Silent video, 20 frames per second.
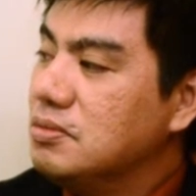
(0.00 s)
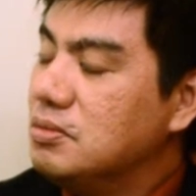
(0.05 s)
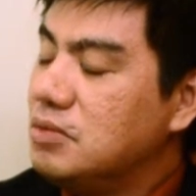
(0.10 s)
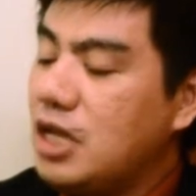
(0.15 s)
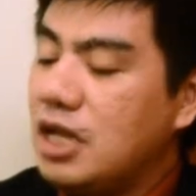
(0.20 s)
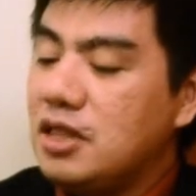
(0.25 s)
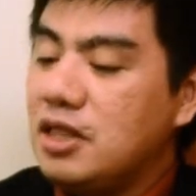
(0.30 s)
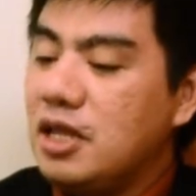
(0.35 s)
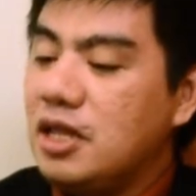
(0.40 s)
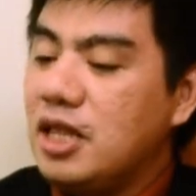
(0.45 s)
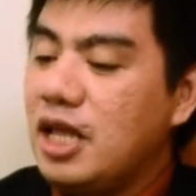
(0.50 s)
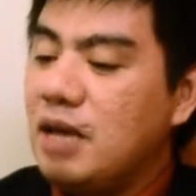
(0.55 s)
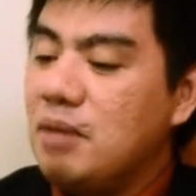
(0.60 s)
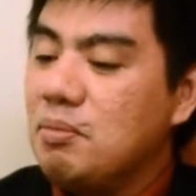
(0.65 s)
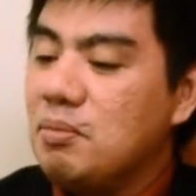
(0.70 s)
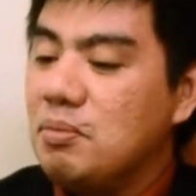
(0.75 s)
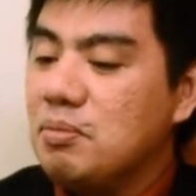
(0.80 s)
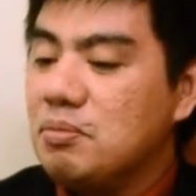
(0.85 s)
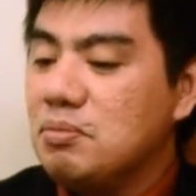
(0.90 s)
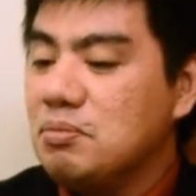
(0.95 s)
Not that
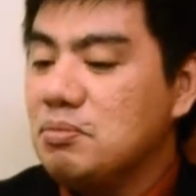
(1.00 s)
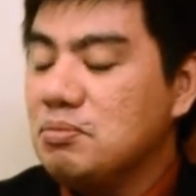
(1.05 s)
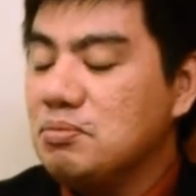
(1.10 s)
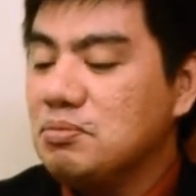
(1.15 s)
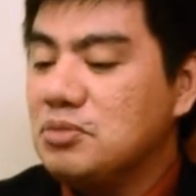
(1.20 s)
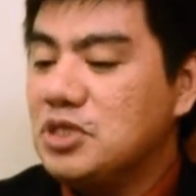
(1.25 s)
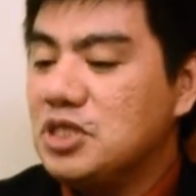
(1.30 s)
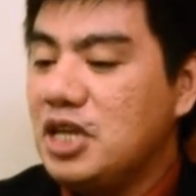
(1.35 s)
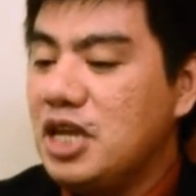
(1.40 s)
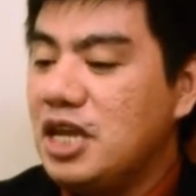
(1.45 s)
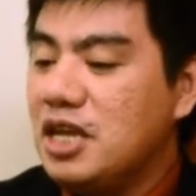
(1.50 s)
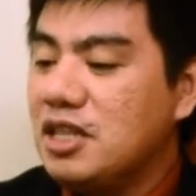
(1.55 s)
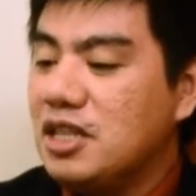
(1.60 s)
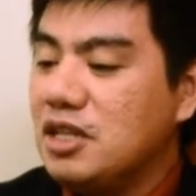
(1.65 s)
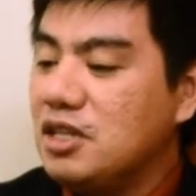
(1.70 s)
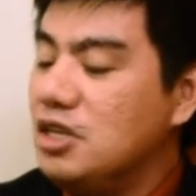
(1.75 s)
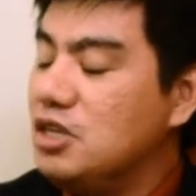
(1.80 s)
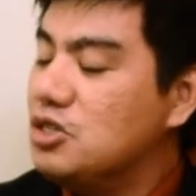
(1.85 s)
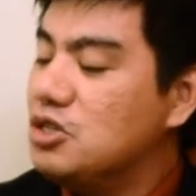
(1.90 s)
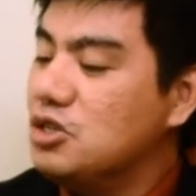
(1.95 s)
I'm saying
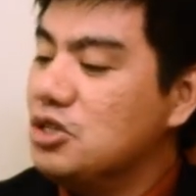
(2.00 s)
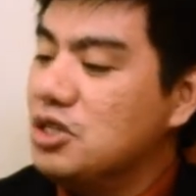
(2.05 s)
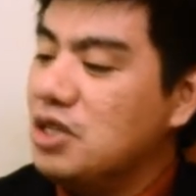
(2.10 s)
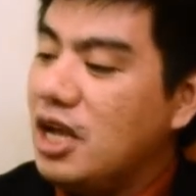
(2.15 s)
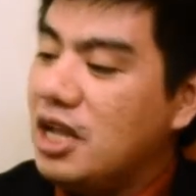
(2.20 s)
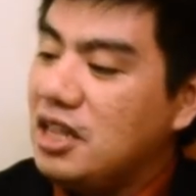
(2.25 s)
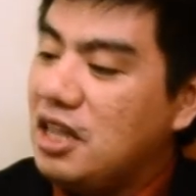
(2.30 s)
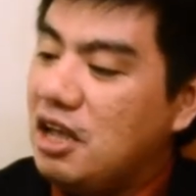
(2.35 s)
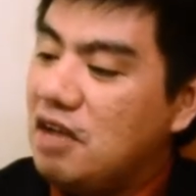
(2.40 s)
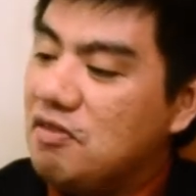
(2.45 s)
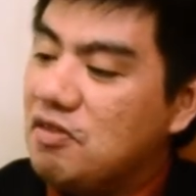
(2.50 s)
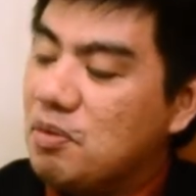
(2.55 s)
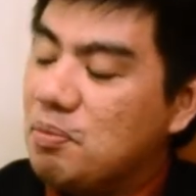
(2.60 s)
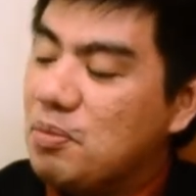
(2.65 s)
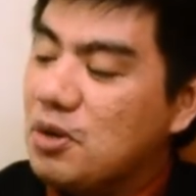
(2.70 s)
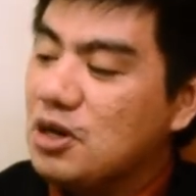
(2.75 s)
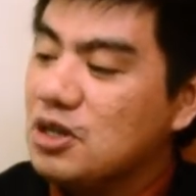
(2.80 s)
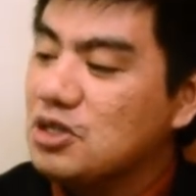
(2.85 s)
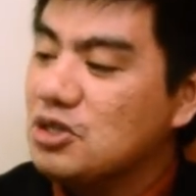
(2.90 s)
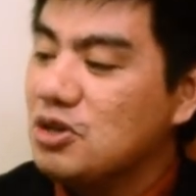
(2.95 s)
that he should not have a
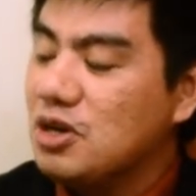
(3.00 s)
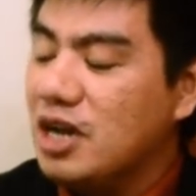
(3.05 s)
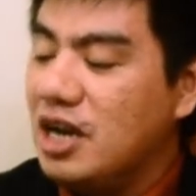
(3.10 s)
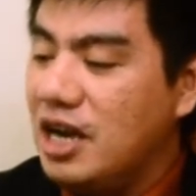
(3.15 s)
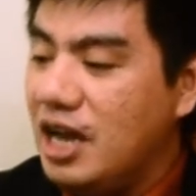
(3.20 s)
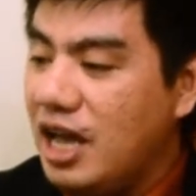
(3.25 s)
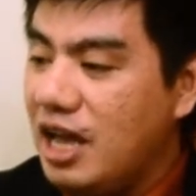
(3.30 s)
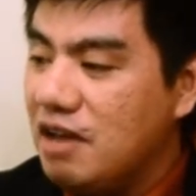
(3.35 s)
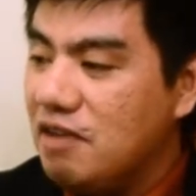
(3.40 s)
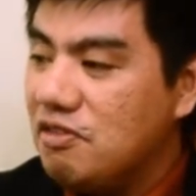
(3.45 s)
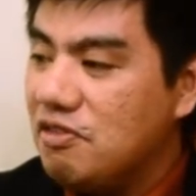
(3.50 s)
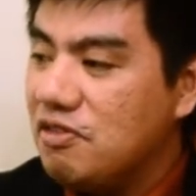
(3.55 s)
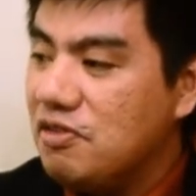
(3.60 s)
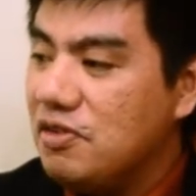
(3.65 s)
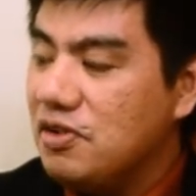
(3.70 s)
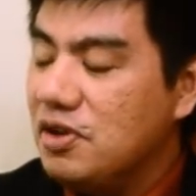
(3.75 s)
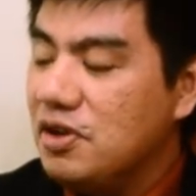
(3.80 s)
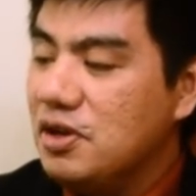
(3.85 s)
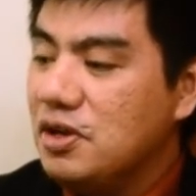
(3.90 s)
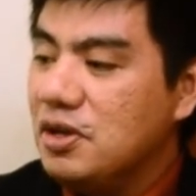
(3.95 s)
personal life,
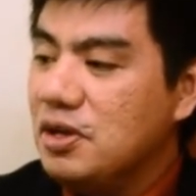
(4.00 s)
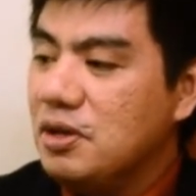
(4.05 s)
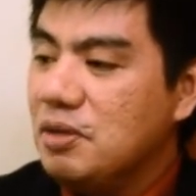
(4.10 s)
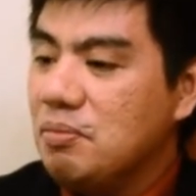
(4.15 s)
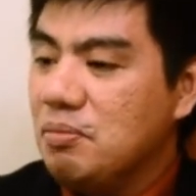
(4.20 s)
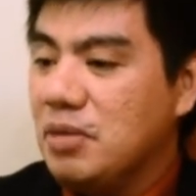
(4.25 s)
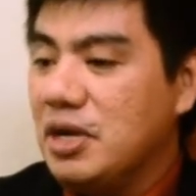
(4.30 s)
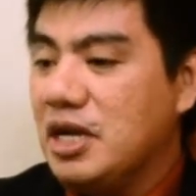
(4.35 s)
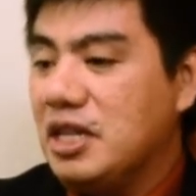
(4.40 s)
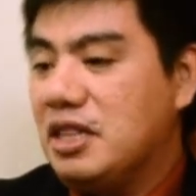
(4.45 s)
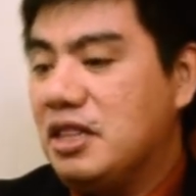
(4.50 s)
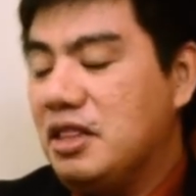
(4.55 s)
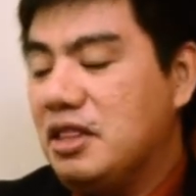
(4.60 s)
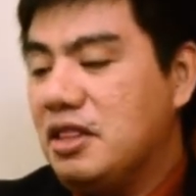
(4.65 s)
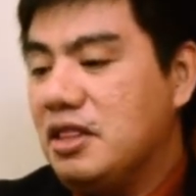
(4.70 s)
but